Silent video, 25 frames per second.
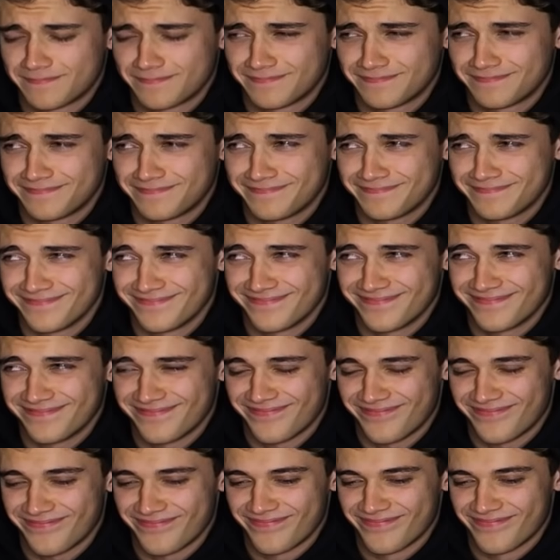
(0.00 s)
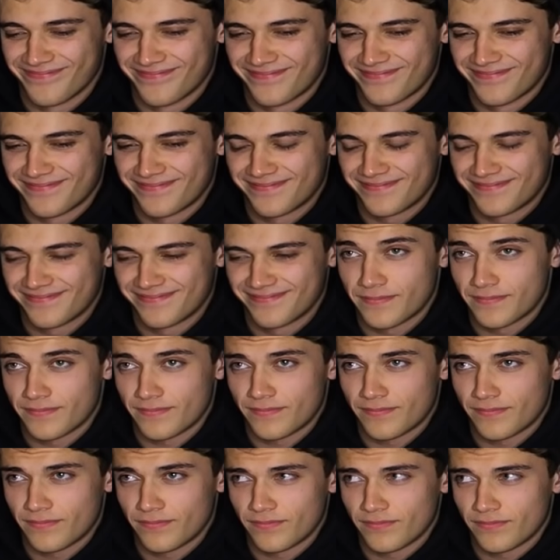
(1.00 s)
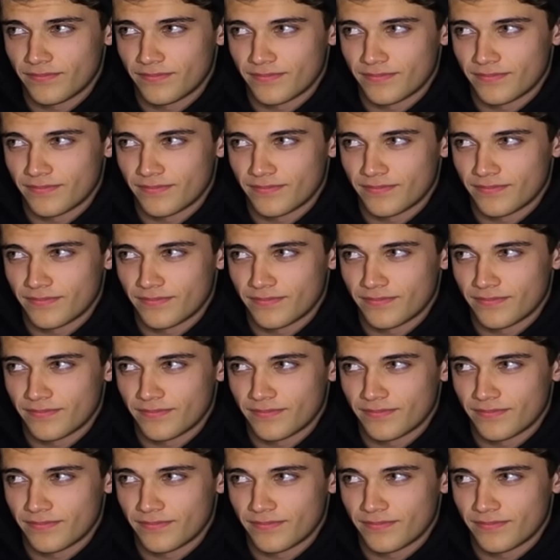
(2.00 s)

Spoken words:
(not speaking)